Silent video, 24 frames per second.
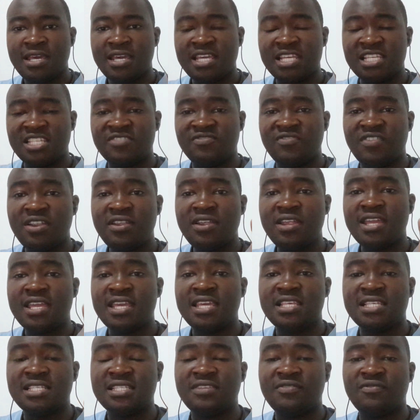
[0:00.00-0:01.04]
it's very
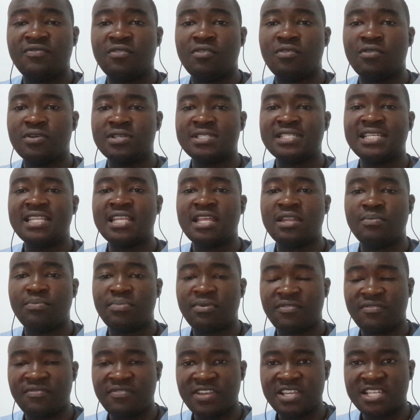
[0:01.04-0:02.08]
easy for certain
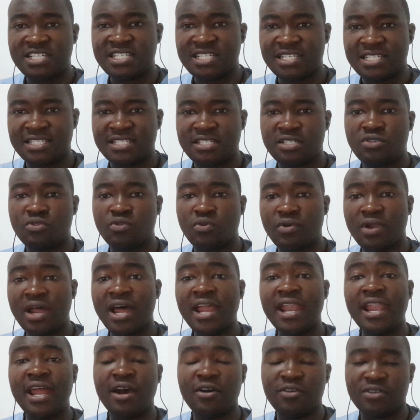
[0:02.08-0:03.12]
professions to
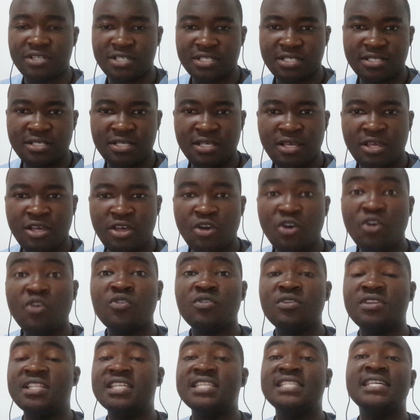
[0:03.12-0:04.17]
run out
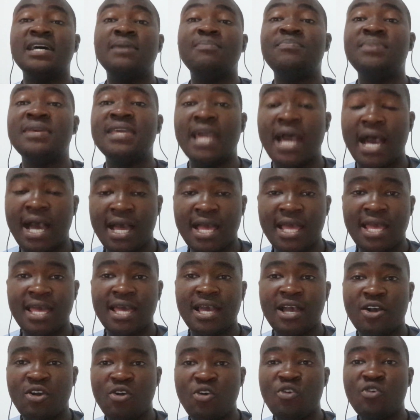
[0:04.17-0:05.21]
or disappear
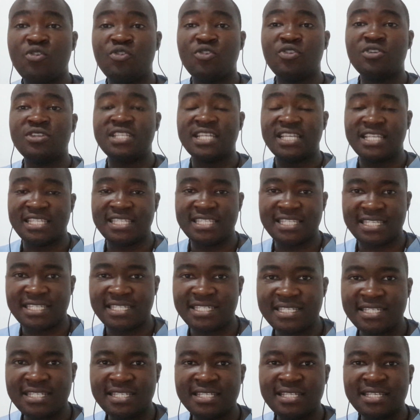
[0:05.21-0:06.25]
or not
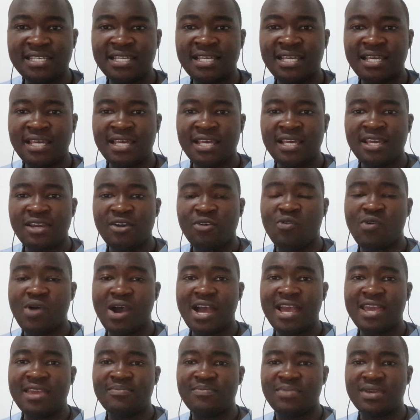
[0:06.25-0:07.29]
exist.
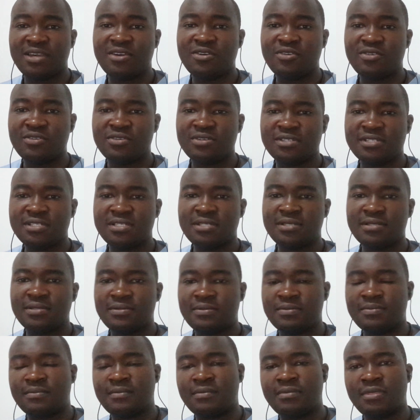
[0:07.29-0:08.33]
Why? Because
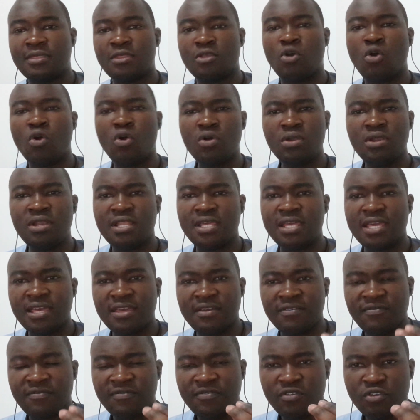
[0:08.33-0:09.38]
only
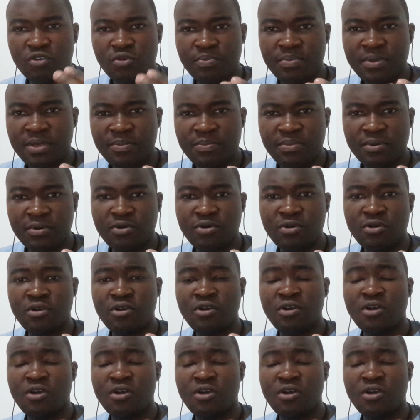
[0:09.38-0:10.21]
a few people